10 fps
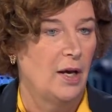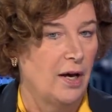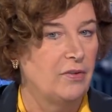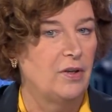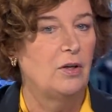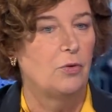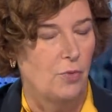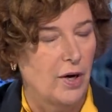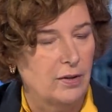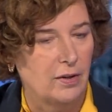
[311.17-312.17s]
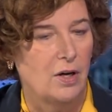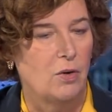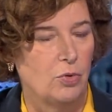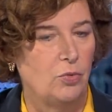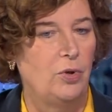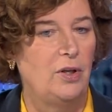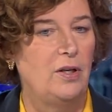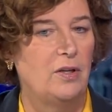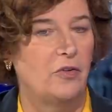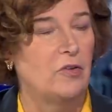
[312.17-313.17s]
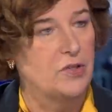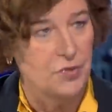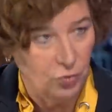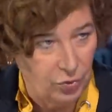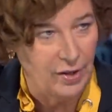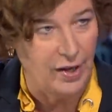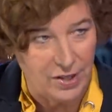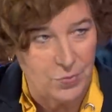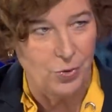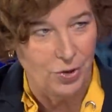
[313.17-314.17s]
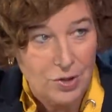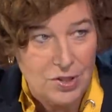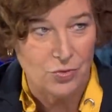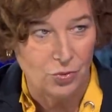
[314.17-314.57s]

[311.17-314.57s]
I think right now what we need is listen to the experts,